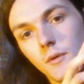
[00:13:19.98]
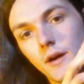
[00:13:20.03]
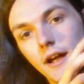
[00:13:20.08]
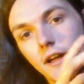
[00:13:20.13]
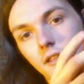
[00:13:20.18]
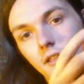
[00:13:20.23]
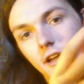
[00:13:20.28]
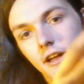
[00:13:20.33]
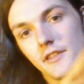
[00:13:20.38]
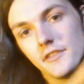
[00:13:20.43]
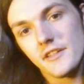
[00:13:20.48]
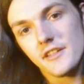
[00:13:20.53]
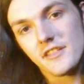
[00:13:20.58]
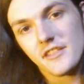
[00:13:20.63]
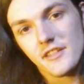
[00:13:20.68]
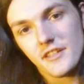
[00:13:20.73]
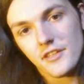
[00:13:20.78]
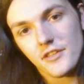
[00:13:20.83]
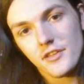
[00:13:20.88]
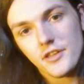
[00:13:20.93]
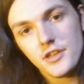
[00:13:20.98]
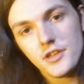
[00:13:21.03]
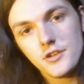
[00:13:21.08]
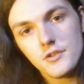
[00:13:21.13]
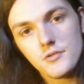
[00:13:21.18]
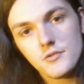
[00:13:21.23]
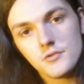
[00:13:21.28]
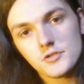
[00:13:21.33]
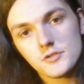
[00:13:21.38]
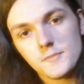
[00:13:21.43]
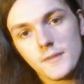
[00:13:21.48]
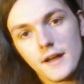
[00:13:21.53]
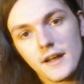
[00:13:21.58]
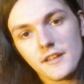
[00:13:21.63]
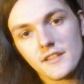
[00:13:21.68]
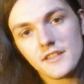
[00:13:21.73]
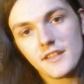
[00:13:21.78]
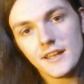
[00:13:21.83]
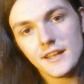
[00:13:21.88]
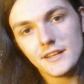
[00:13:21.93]
the Wild Hunt. This is a huge
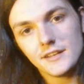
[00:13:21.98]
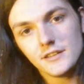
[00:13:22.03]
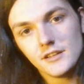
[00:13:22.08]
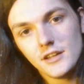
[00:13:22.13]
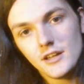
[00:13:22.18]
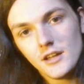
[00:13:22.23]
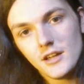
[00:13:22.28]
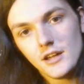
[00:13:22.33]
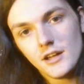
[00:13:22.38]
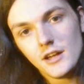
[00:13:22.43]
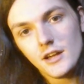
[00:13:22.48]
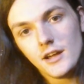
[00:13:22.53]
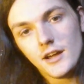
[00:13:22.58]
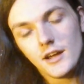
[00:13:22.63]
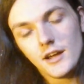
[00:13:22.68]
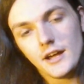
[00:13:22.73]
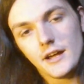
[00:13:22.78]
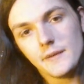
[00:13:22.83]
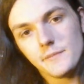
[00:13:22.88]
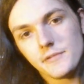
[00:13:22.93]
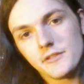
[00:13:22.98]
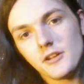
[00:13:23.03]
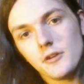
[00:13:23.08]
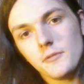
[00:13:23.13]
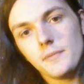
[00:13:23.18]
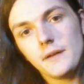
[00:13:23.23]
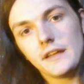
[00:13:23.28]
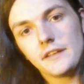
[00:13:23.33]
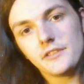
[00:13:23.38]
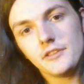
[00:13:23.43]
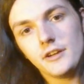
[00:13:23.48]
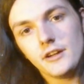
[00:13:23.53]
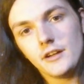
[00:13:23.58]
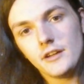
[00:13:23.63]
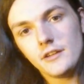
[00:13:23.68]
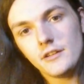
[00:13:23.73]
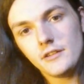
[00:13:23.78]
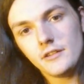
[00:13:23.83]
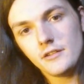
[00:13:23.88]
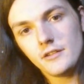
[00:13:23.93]
box set. Um, so big the
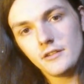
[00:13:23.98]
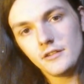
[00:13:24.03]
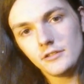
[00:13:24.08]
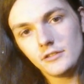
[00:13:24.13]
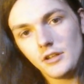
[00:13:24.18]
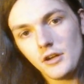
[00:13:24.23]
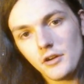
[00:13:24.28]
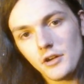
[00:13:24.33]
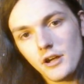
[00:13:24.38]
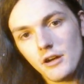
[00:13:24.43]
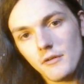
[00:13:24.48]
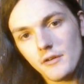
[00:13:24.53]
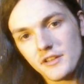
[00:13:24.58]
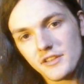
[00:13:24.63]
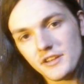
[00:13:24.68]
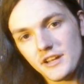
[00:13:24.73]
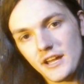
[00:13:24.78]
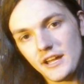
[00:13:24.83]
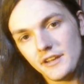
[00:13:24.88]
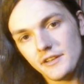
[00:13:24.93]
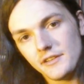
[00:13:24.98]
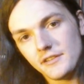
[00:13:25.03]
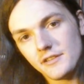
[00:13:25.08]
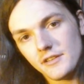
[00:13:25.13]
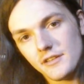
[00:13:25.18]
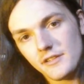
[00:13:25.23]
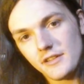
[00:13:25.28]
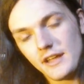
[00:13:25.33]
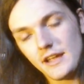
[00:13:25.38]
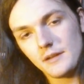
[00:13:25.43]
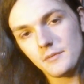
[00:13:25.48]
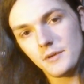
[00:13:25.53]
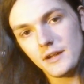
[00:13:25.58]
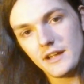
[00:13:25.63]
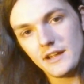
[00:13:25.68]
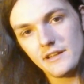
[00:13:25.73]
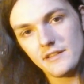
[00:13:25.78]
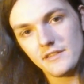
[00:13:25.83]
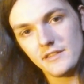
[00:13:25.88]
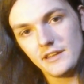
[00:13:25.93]
logo is not
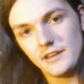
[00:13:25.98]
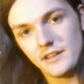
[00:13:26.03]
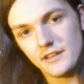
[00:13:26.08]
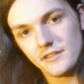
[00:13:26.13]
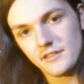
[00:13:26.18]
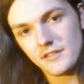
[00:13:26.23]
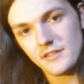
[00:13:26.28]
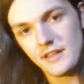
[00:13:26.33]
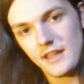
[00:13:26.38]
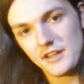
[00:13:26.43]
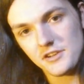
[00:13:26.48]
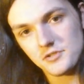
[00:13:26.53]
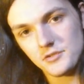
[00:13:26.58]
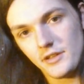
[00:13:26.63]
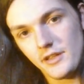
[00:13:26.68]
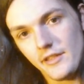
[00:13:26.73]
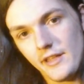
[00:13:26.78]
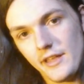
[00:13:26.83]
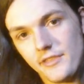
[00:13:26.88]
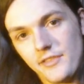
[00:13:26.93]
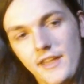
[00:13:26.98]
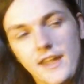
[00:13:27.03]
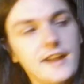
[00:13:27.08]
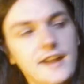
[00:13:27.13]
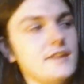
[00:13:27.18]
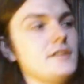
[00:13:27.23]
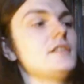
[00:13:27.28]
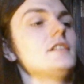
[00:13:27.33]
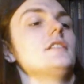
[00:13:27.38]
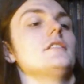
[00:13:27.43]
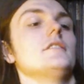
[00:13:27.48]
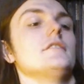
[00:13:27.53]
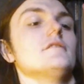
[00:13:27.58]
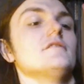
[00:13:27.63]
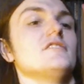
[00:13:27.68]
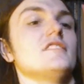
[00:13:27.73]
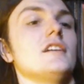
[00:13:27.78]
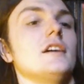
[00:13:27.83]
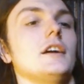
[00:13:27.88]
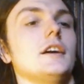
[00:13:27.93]
sideways, it is actually like that.
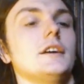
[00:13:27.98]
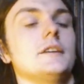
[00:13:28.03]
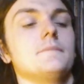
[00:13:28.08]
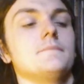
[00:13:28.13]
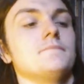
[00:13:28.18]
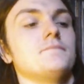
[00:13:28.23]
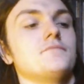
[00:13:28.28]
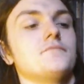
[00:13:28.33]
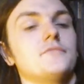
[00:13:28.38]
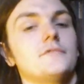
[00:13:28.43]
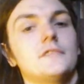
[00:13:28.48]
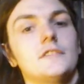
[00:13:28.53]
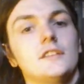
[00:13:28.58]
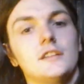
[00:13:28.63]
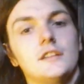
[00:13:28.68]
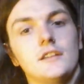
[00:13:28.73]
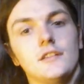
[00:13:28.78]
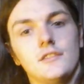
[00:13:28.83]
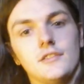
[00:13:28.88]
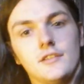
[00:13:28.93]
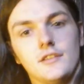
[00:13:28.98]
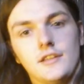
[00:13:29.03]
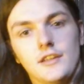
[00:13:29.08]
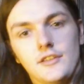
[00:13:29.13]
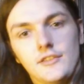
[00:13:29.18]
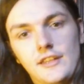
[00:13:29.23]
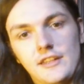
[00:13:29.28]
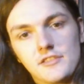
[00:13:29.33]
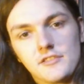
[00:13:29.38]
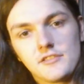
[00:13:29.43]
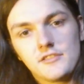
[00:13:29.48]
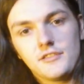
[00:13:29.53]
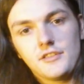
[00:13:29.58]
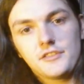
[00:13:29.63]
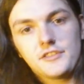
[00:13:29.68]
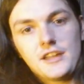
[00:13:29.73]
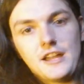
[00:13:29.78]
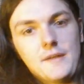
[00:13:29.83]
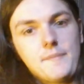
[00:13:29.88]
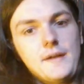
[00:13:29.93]
Um, and that's
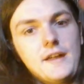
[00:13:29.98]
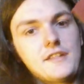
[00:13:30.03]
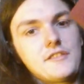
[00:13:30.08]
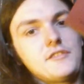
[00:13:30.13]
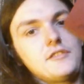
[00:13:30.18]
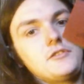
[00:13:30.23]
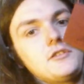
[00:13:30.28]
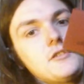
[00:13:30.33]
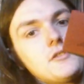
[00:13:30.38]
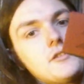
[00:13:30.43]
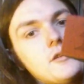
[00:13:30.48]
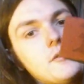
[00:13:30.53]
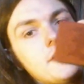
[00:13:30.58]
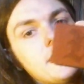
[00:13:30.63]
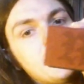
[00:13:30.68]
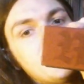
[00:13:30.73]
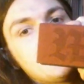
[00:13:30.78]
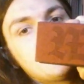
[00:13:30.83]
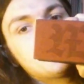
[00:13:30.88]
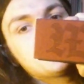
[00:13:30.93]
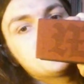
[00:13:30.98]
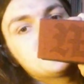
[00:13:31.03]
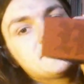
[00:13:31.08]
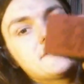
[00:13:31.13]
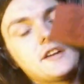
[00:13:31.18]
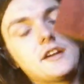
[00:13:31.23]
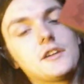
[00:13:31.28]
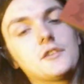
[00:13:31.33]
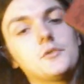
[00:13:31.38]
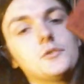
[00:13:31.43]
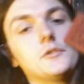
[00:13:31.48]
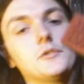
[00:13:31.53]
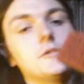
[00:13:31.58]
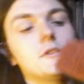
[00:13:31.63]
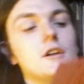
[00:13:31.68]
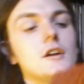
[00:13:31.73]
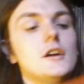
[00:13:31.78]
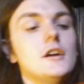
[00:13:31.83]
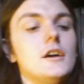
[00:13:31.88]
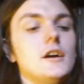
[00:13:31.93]
the top has the logo again, which is very cool.
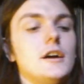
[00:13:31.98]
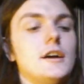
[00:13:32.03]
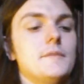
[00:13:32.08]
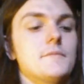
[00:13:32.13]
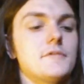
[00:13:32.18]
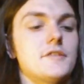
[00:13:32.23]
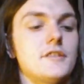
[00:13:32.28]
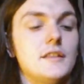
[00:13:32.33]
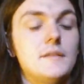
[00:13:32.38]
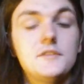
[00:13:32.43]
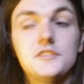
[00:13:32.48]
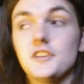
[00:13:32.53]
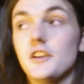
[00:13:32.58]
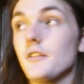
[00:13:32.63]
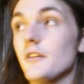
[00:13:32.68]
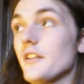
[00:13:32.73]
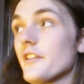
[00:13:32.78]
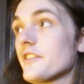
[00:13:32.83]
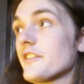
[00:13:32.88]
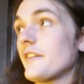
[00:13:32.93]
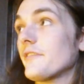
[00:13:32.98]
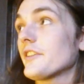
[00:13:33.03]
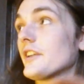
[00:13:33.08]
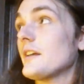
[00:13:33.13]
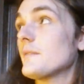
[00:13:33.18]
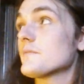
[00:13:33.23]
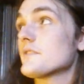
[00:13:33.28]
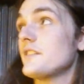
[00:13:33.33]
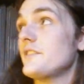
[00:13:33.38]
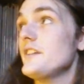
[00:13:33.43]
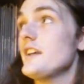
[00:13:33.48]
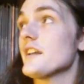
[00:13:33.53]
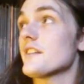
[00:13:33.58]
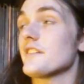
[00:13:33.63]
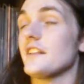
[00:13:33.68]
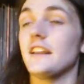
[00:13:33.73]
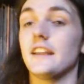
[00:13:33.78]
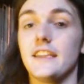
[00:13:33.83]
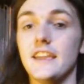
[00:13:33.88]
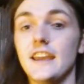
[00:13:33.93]
Um, so let me show you all the stuff that comes in
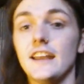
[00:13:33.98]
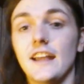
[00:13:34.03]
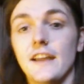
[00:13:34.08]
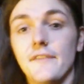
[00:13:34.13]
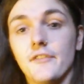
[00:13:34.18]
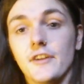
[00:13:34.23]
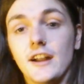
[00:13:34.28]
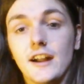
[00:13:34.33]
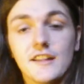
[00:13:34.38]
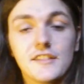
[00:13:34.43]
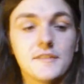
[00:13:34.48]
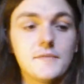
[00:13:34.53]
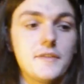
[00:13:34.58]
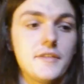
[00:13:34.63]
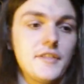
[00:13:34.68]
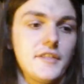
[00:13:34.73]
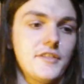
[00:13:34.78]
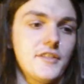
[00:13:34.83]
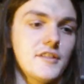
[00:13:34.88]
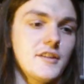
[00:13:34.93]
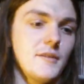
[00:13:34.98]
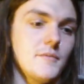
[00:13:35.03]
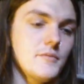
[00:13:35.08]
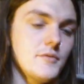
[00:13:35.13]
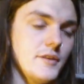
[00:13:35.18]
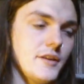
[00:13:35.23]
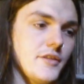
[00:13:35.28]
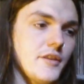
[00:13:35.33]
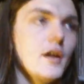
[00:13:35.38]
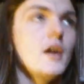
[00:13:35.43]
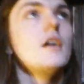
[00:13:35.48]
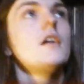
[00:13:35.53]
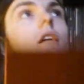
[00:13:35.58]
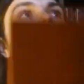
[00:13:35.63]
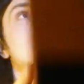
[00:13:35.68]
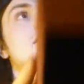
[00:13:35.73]
this. And again, I forgot something that coming comes